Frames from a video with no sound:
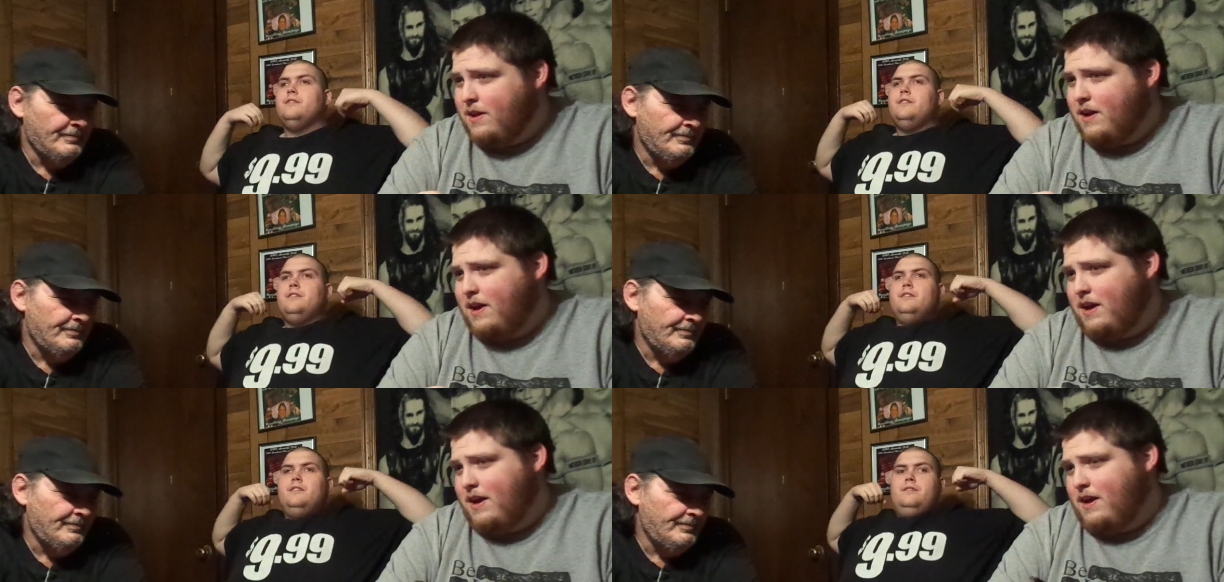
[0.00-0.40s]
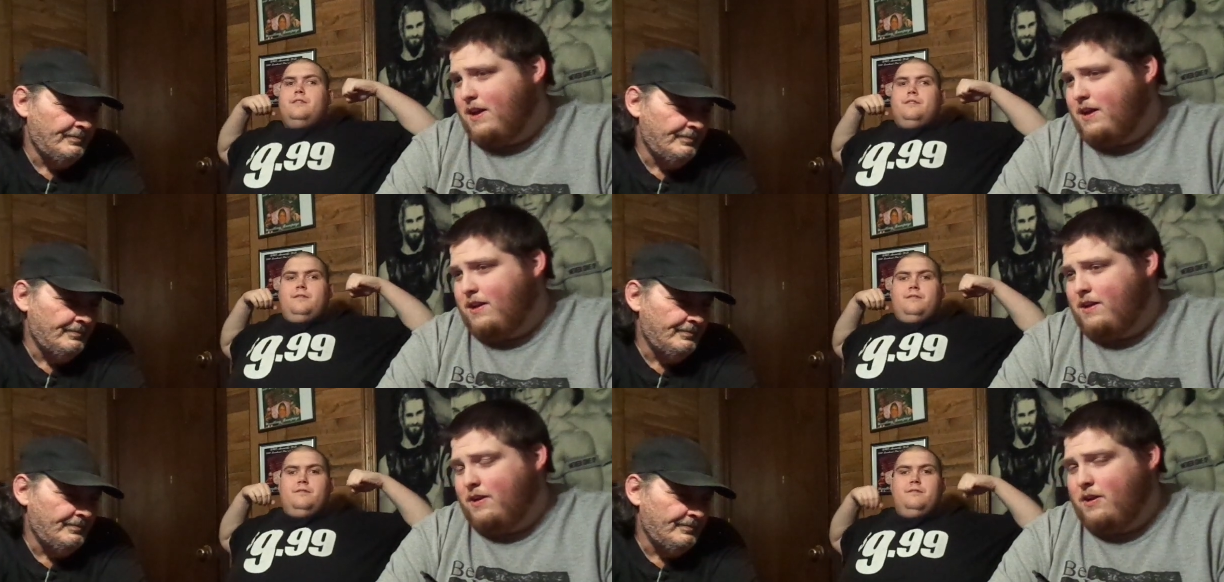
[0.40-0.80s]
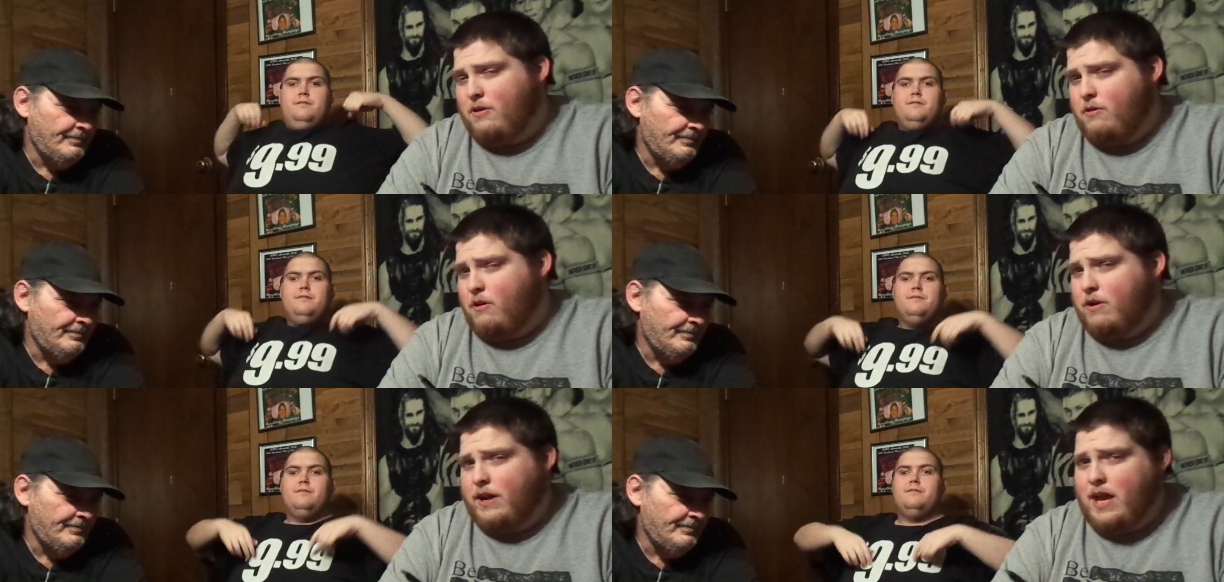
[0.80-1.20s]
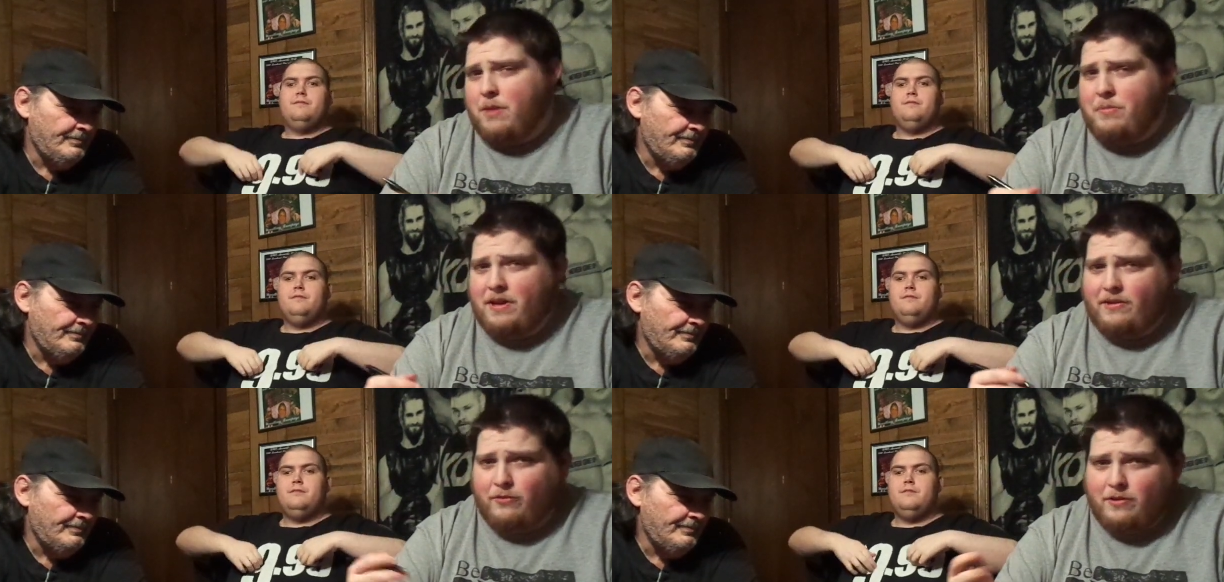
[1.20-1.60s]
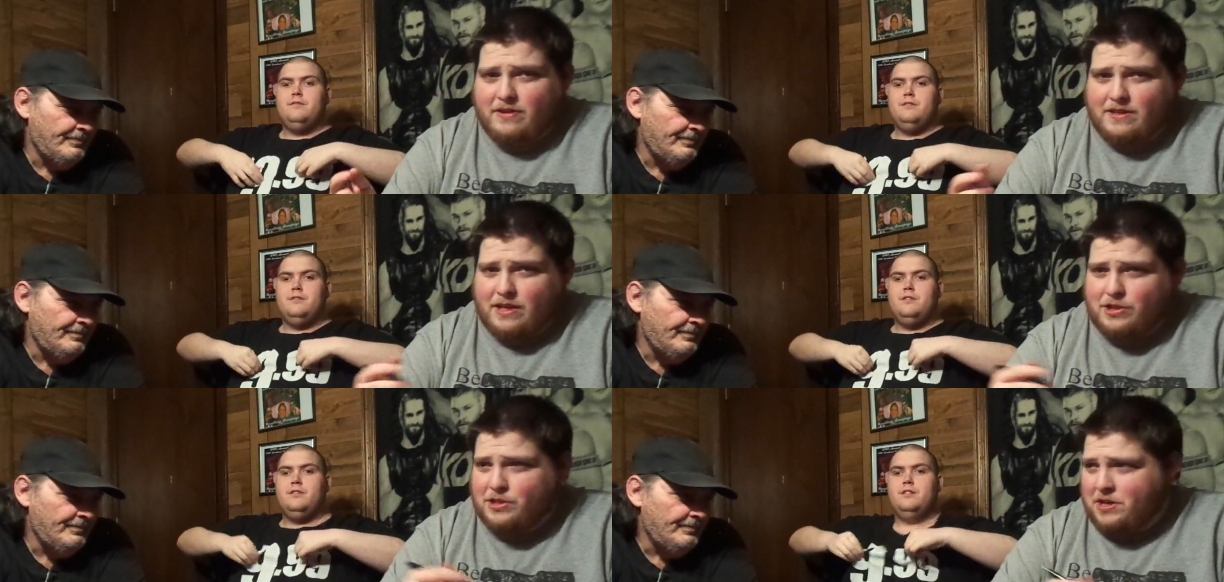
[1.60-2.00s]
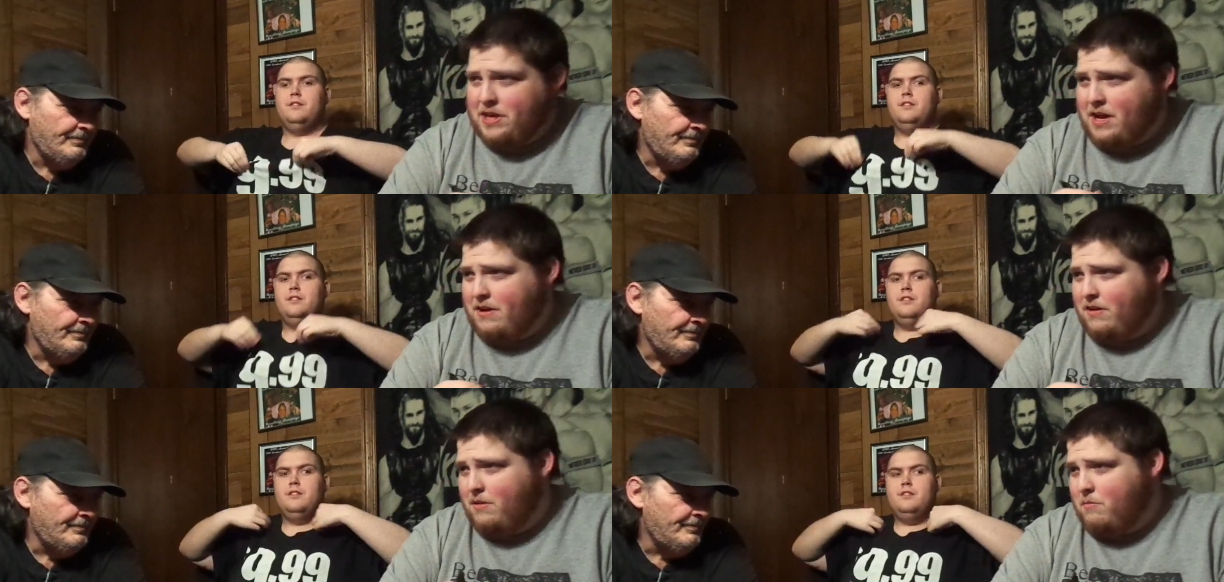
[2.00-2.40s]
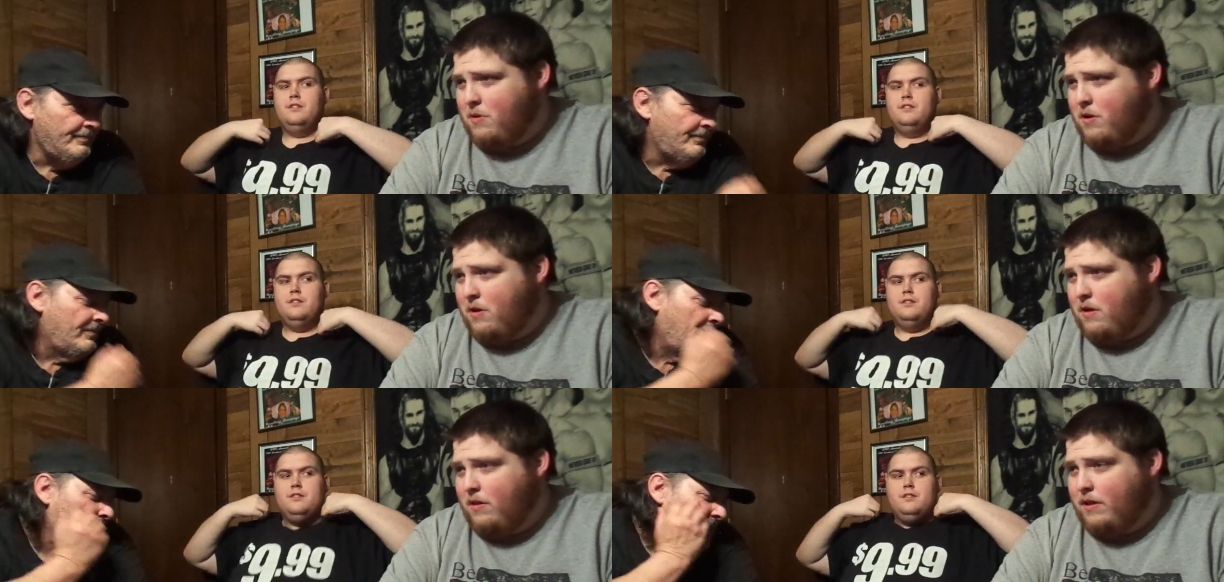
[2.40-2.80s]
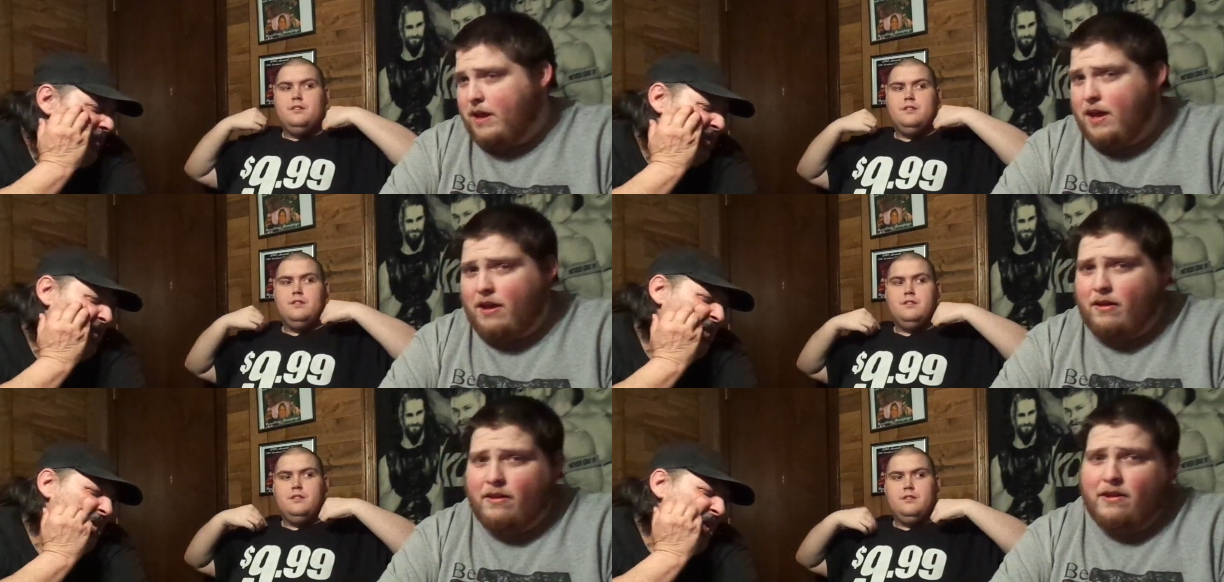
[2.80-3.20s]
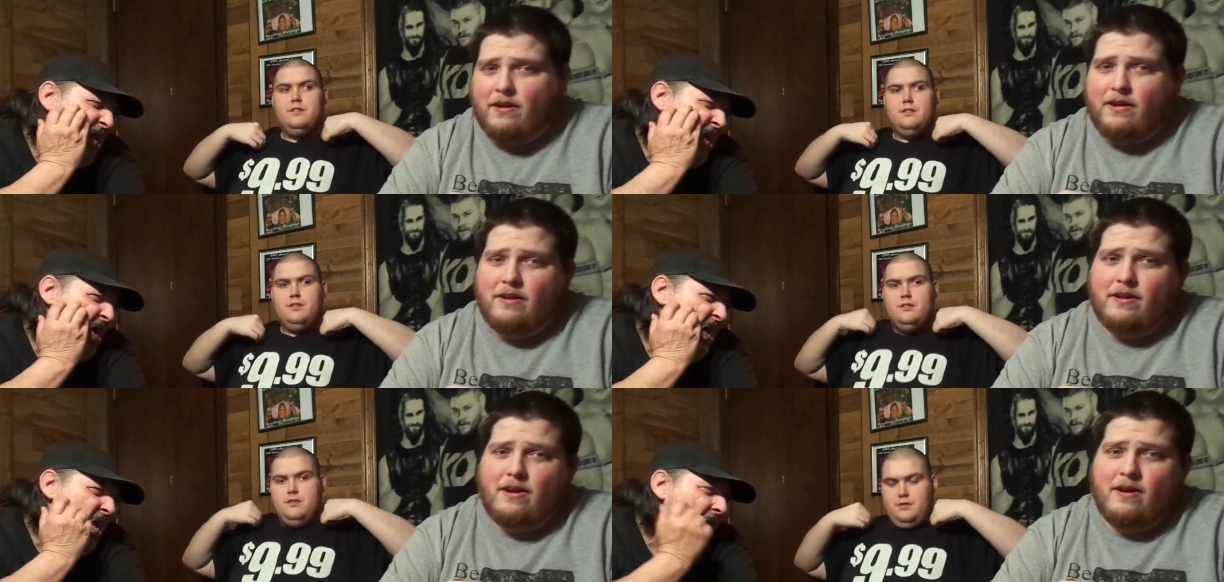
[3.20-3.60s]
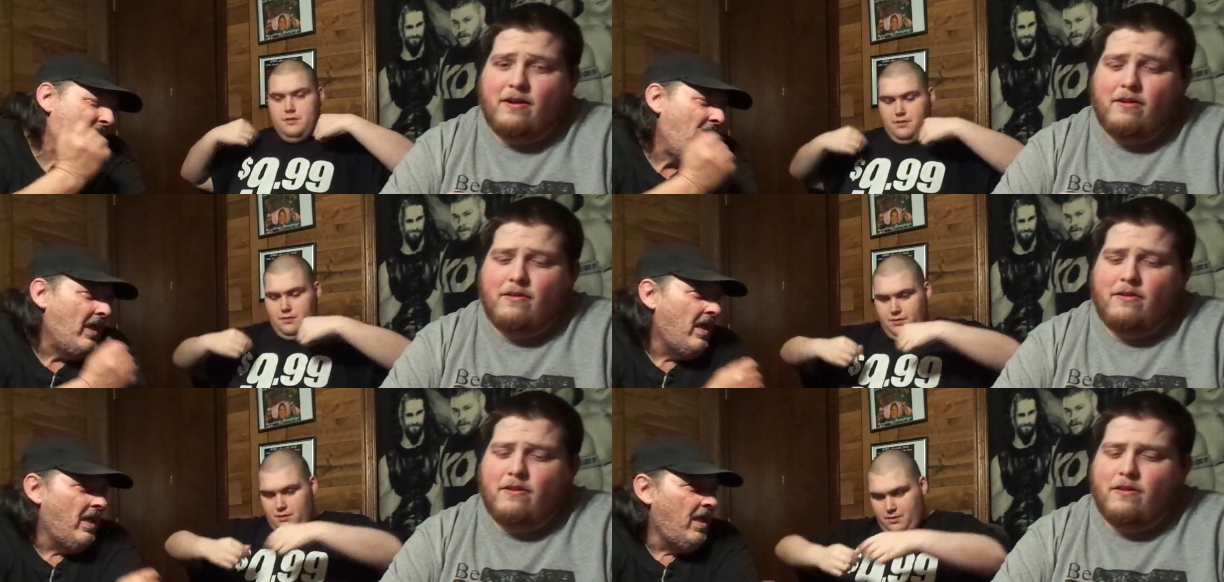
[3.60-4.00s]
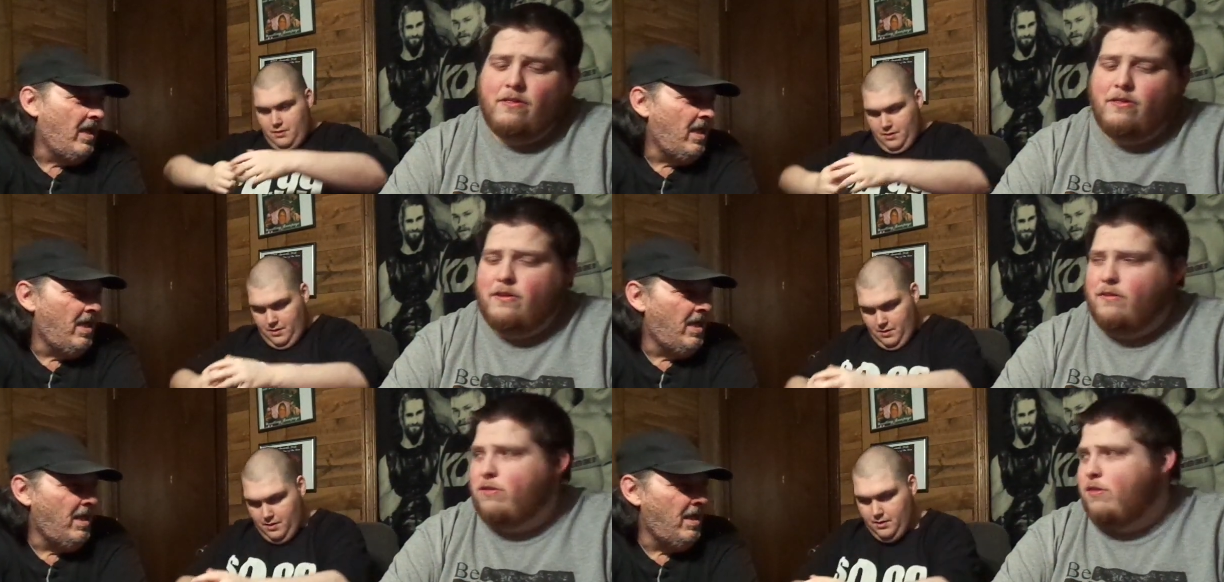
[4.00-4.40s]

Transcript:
Speaker 1: Uh, you know, our KB Toys got shut down in the mall. Hell, the, the